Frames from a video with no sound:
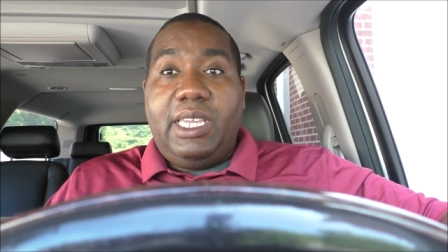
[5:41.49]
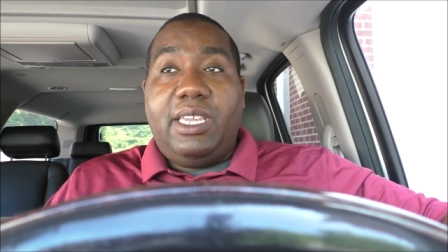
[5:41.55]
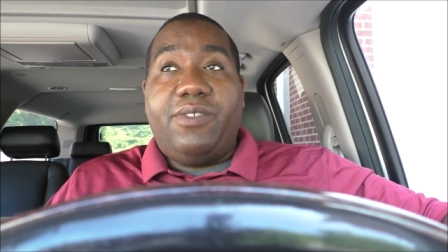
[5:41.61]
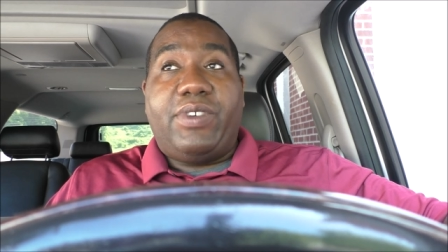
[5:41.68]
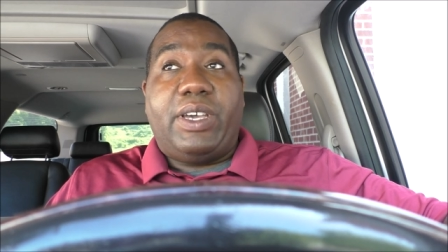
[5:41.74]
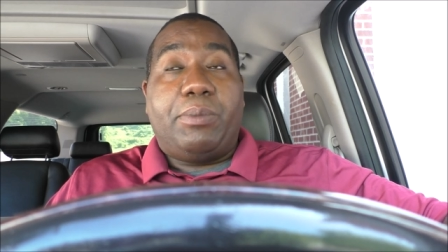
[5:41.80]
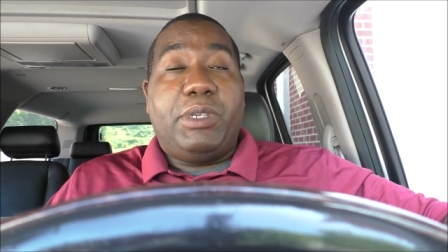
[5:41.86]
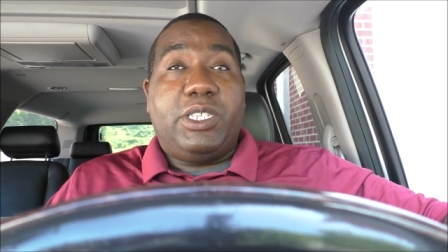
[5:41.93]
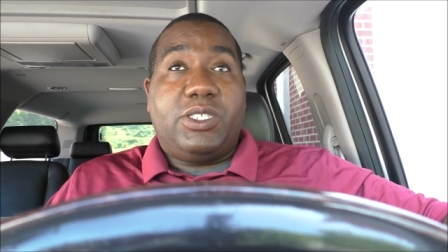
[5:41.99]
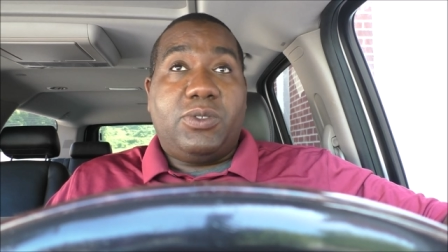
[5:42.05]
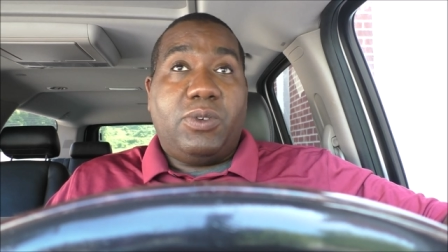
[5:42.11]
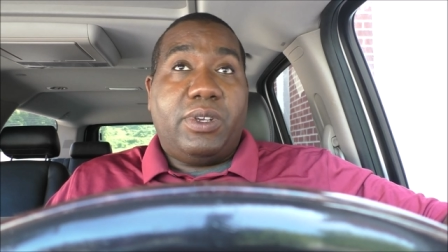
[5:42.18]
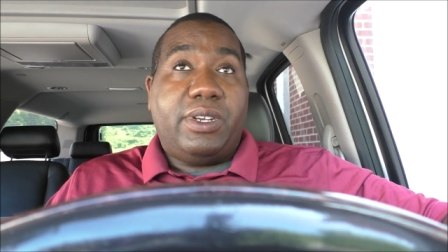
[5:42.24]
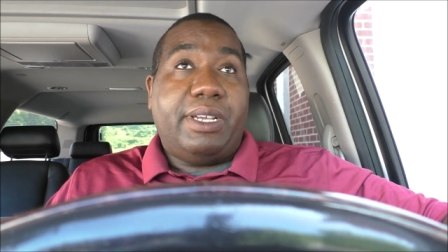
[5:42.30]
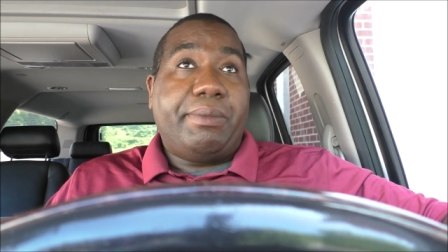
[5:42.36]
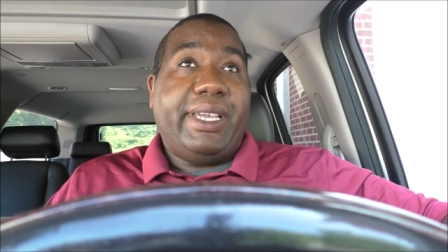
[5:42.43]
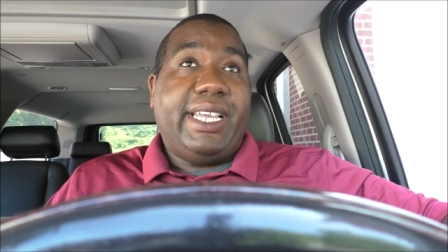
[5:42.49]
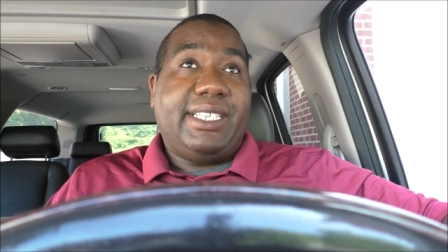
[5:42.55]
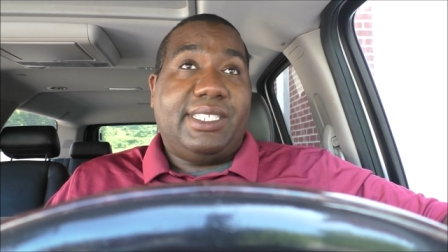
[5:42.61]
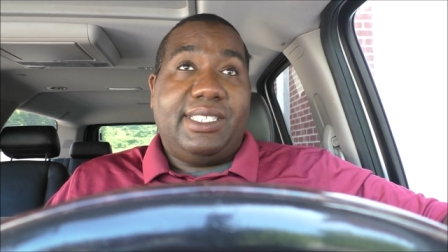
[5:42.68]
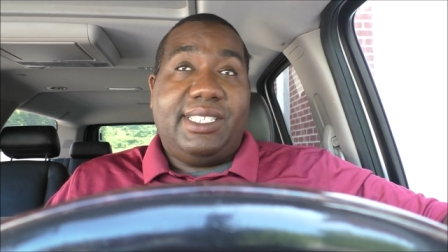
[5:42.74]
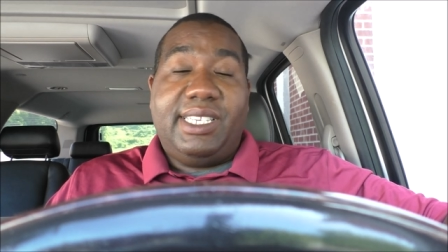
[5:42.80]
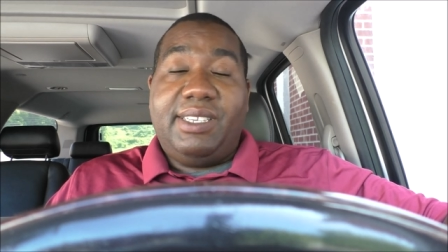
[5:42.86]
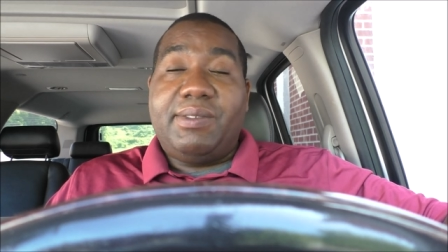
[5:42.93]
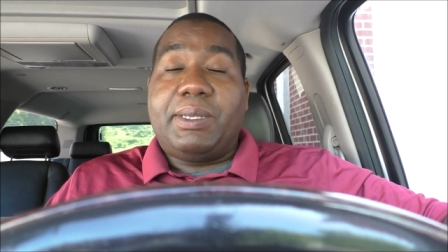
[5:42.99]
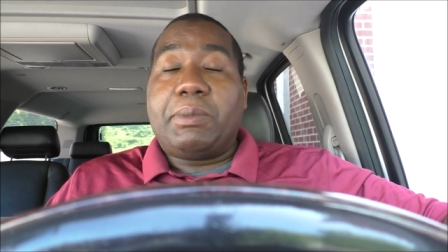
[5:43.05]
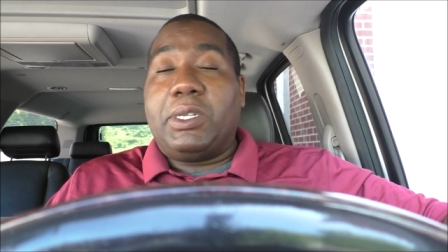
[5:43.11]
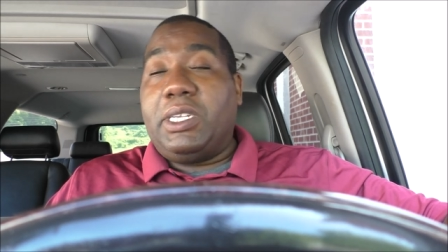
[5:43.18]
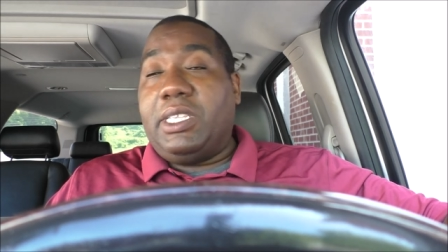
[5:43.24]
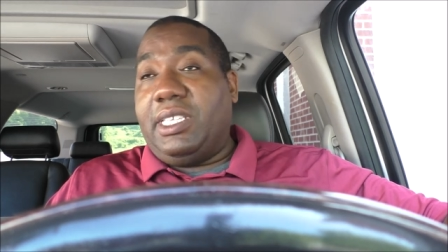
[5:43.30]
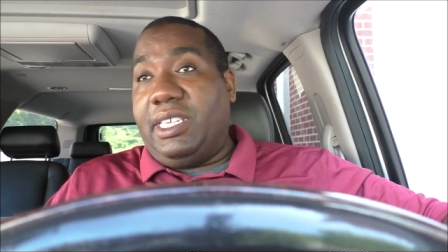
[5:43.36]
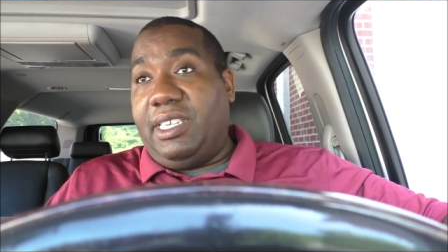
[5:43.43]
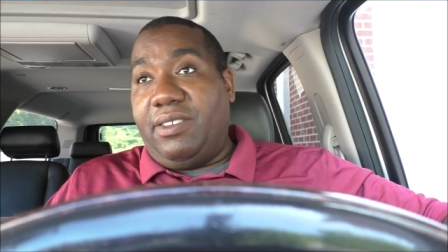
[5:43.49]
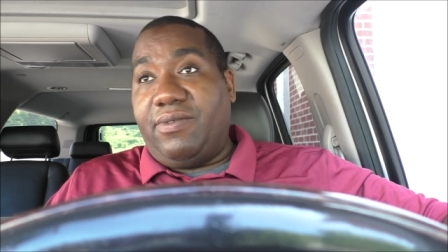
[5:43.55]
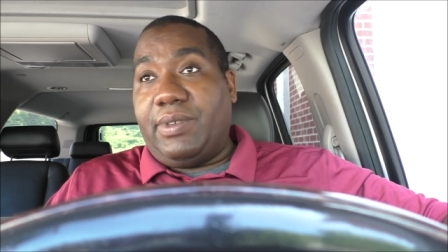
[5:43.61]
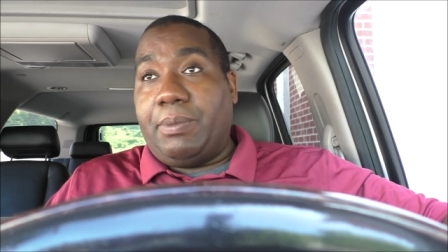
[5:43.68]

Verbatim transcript: If I'm in the store and I'm asked to leave, I'm going to leave.